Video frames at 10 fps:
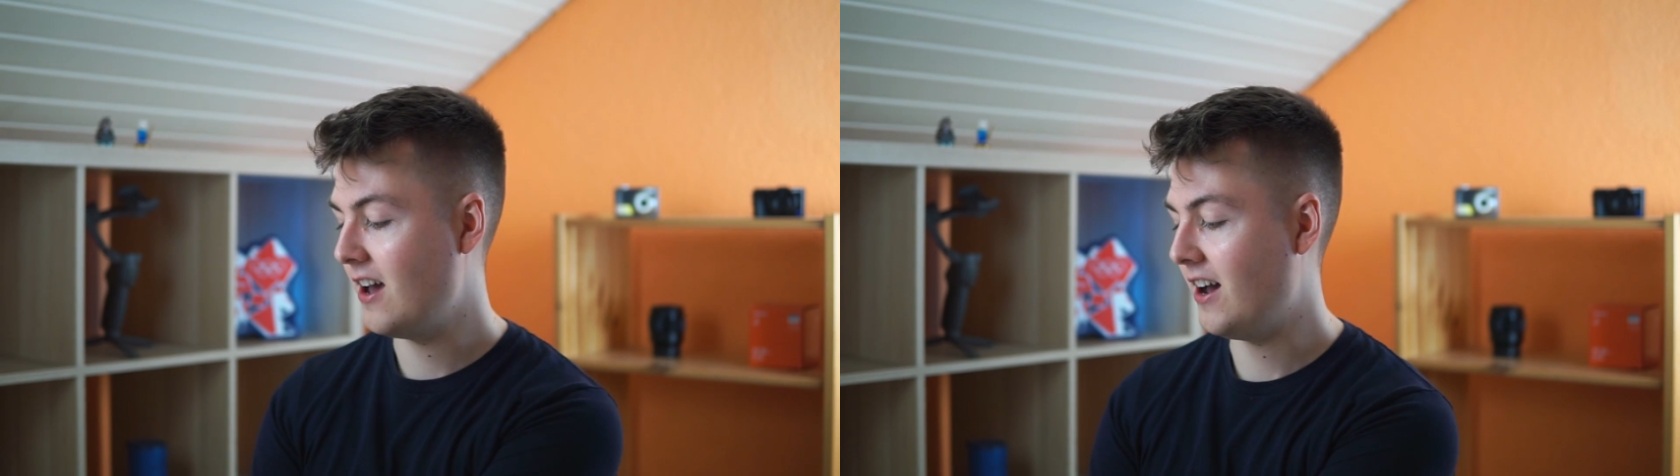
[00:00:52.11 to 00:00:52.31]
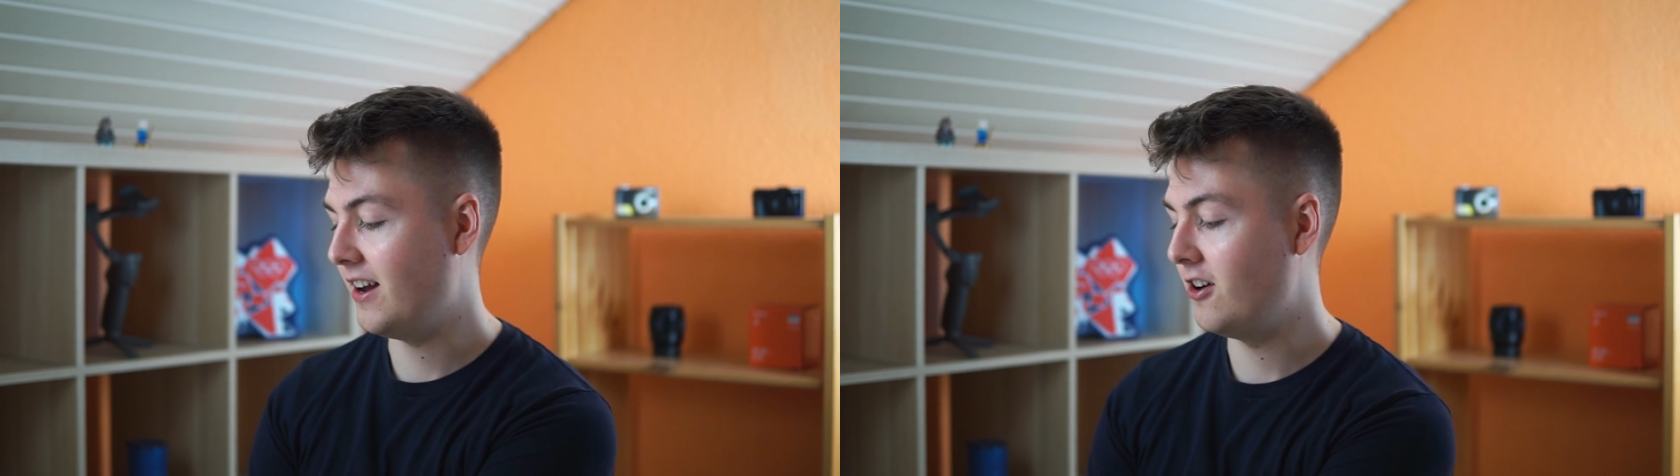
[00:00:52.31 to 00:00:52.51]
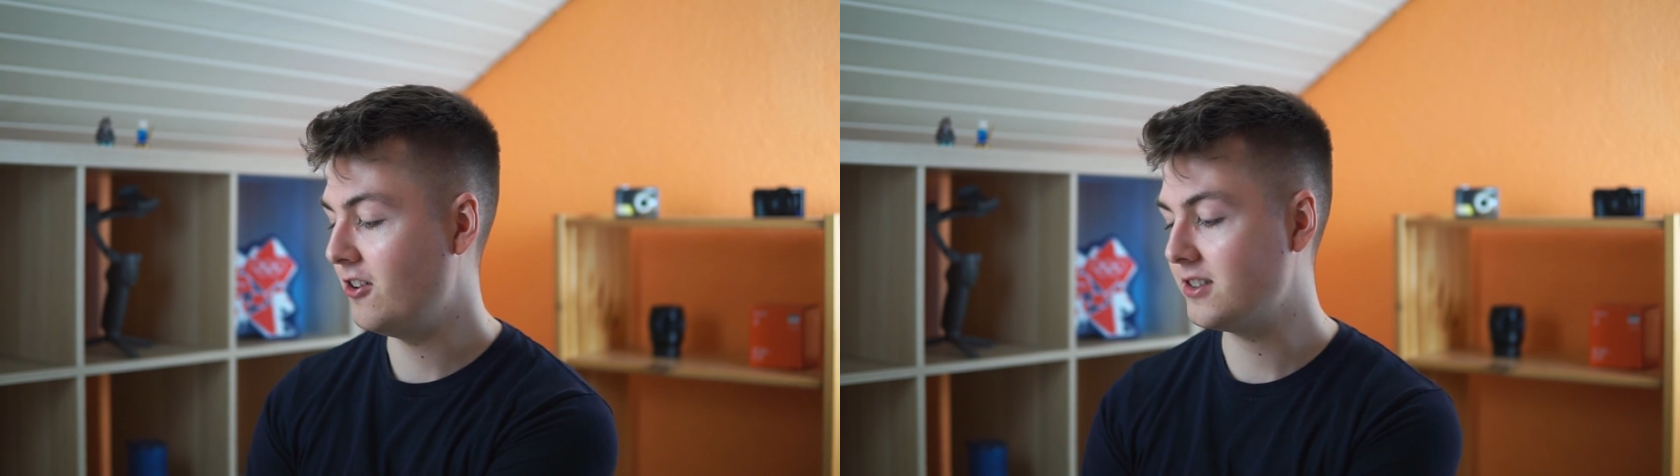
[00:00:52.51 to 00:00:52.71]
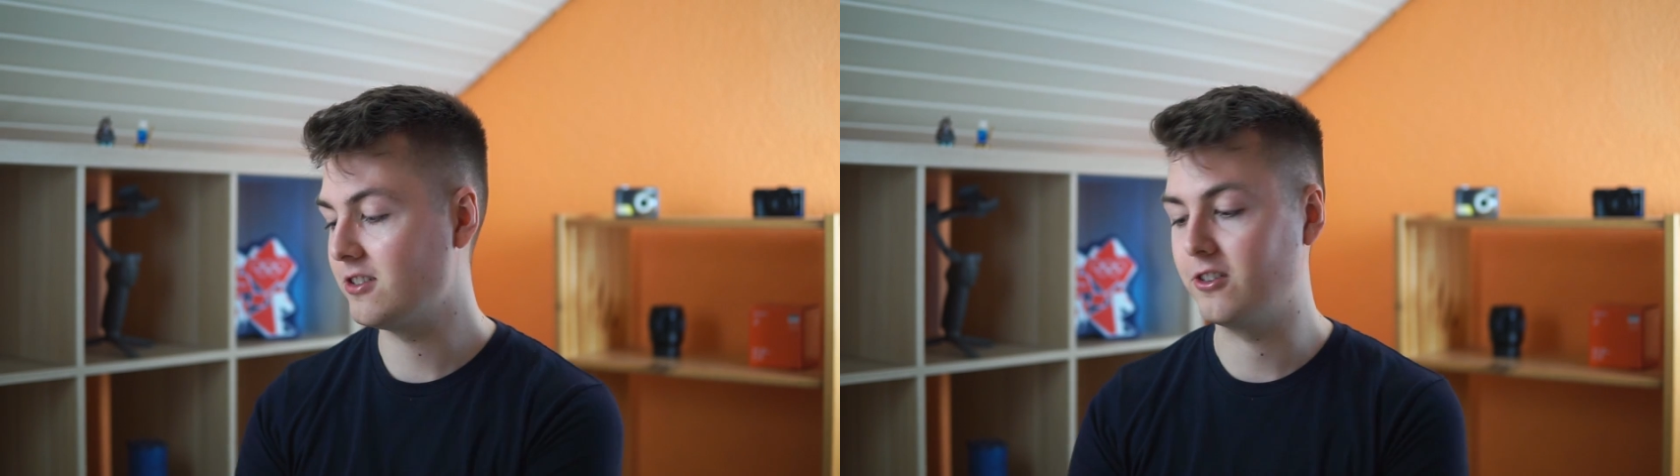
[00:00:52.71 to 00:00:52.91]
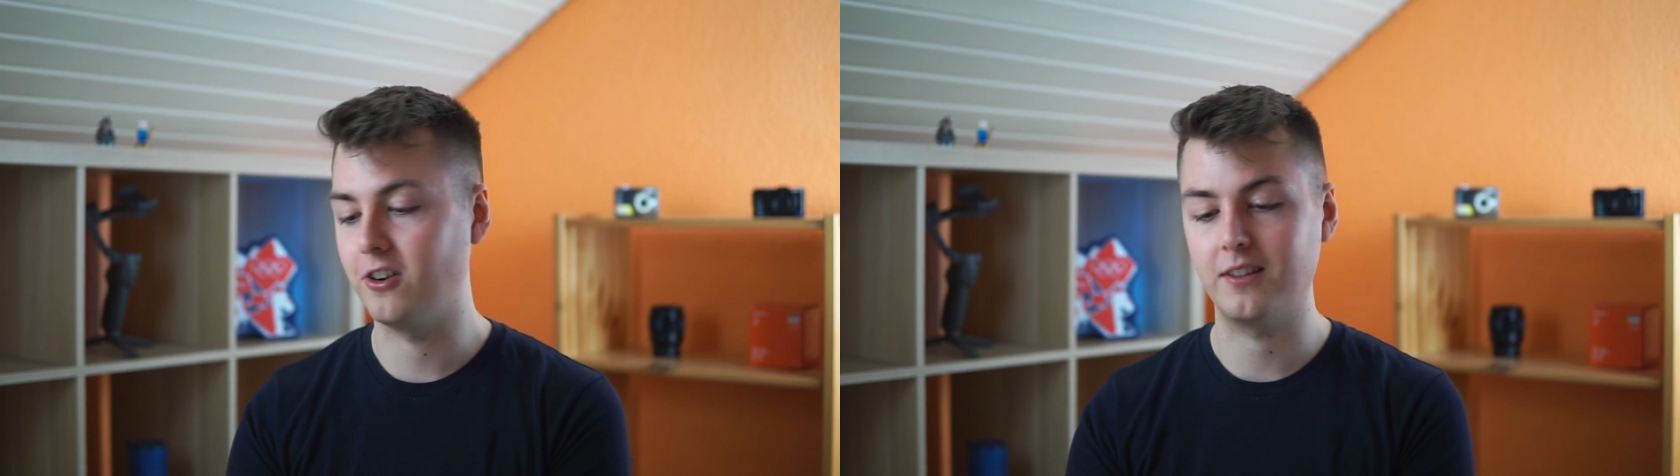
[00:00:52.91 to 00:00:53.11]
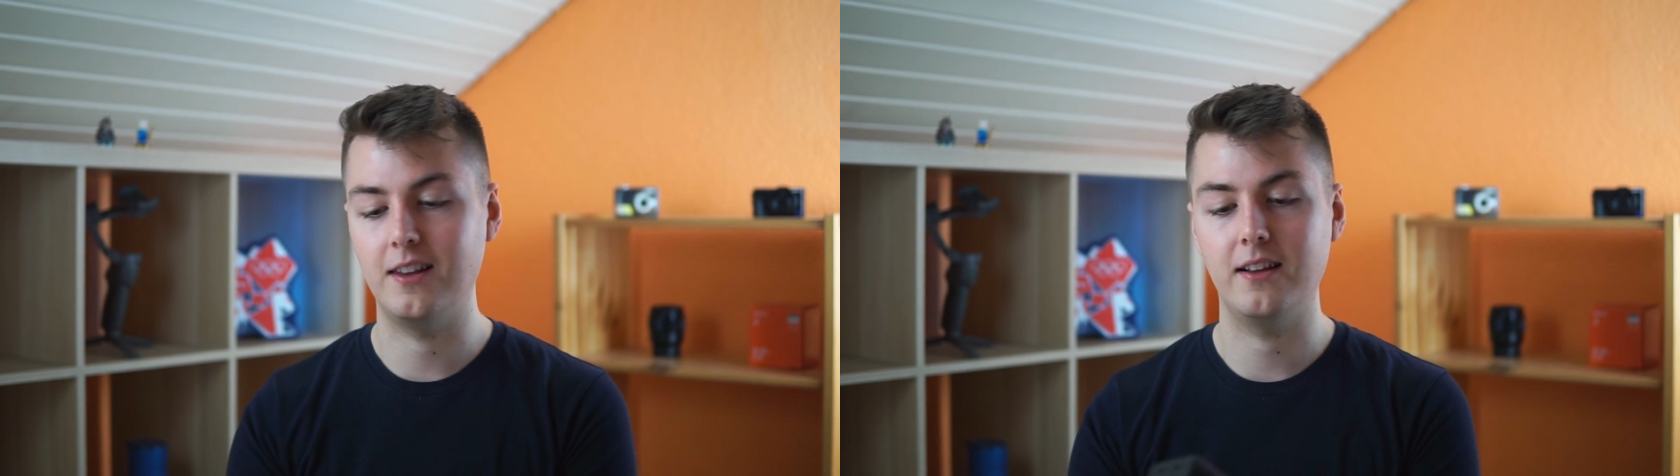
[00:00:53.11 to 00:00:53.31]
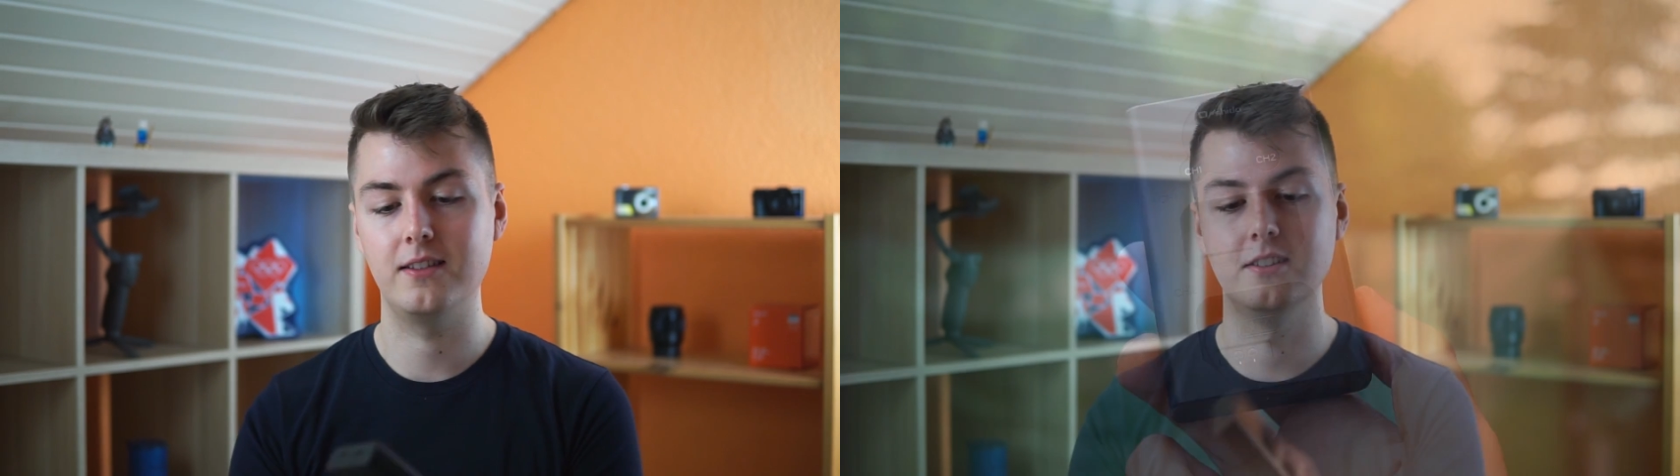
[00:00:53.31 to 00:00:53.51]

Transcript: and I also got like